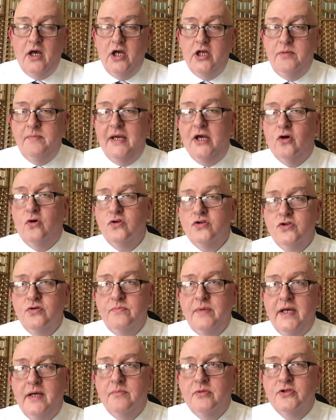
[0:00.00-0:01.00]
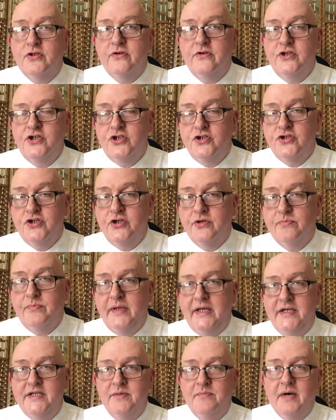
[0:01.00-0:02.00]
You may also be able to reduce your
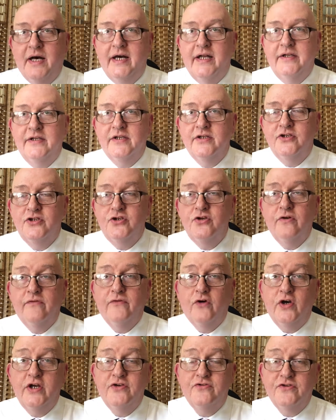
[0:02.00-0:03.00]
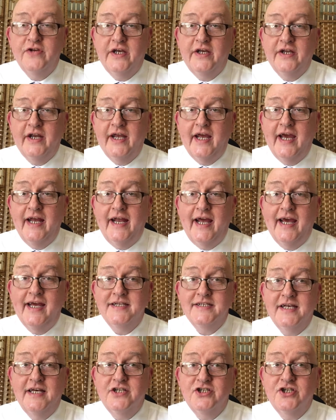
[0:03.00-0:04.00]
peak demand to avoid triggering any
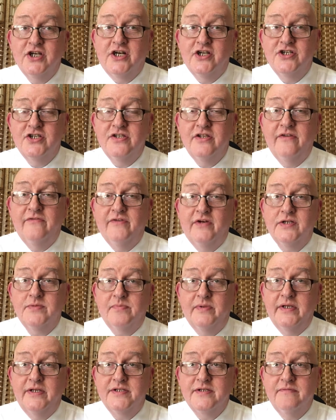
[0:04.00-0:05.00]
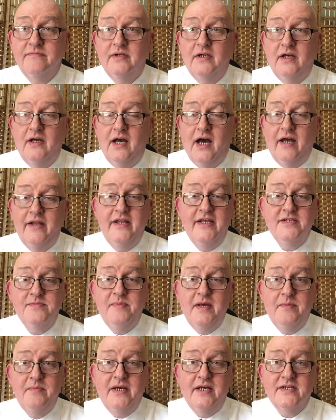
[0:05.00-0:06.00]
excess charges in the first place. And this
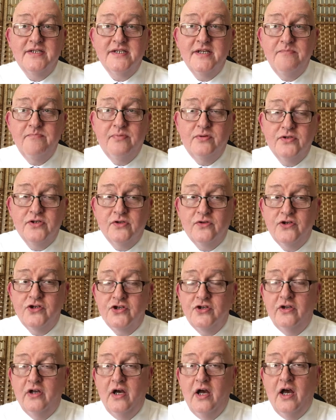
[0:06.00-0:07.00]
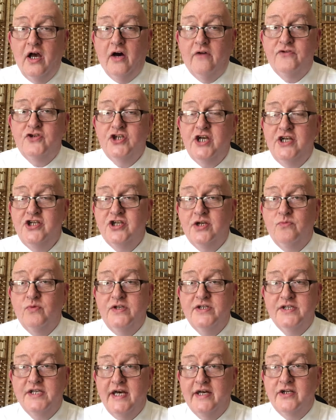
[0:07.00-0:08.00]
may be a simple solution of changing
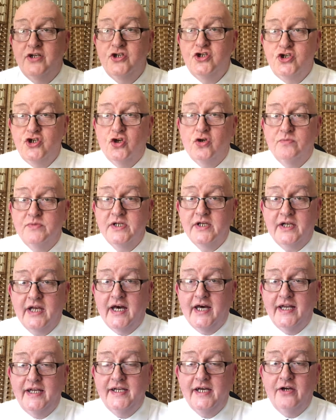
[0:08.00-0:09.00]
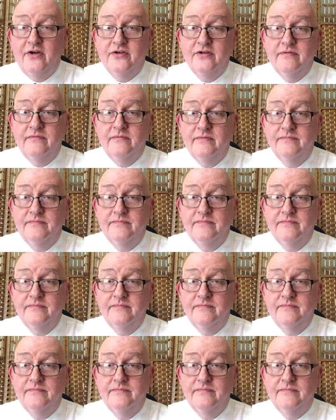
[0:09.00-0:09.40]
when certain jobs are carried out.